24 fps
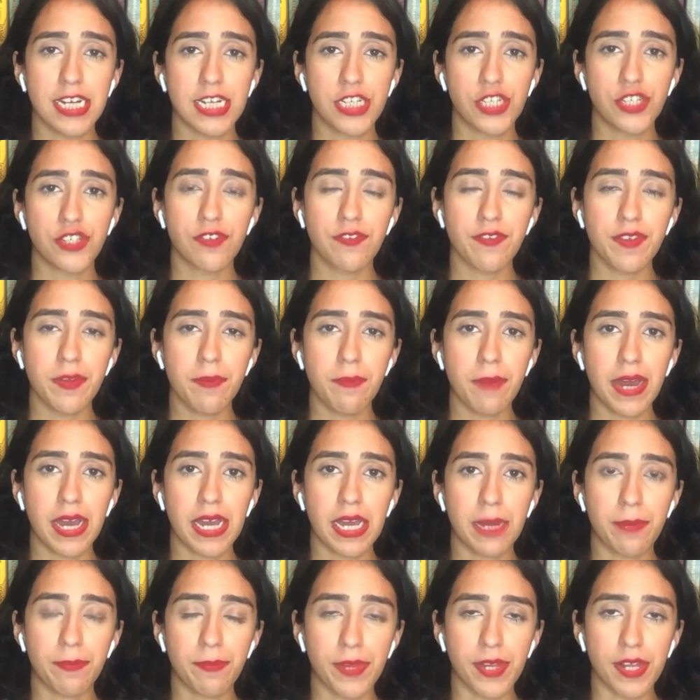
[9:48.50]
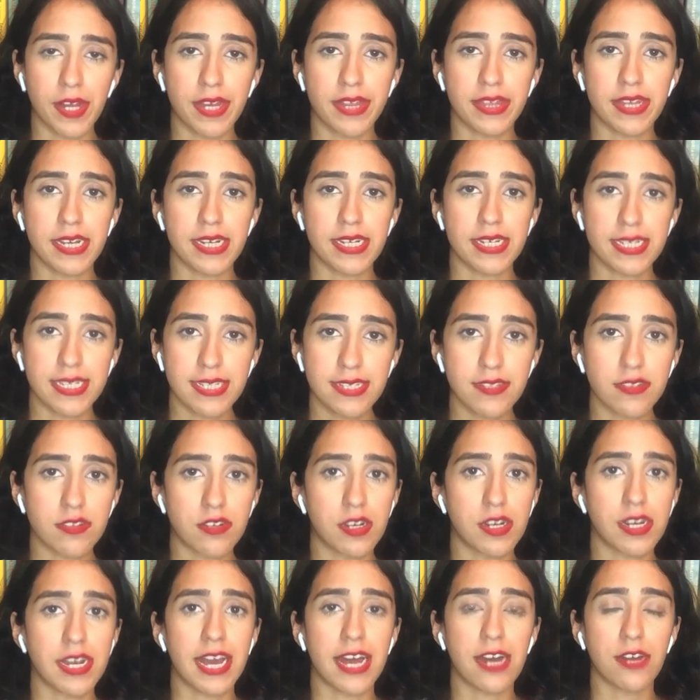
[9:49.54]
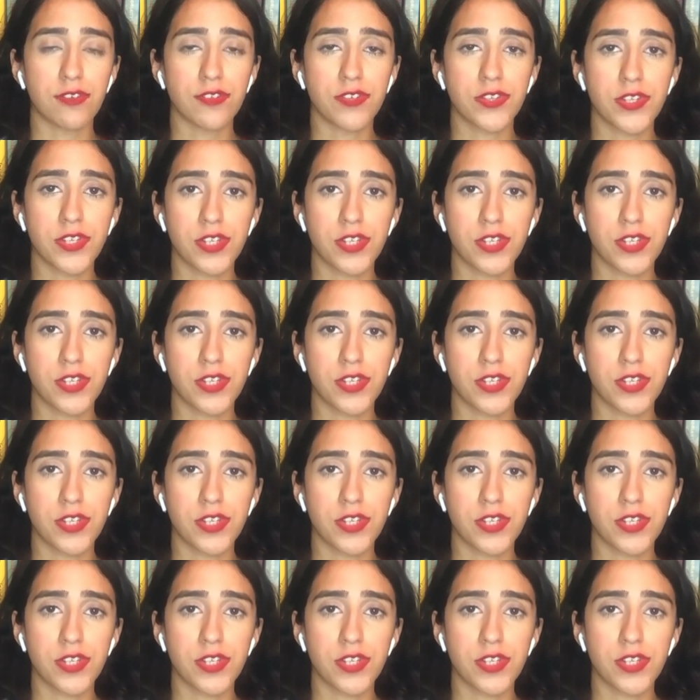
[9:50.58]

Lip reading: driven by a plot that does start out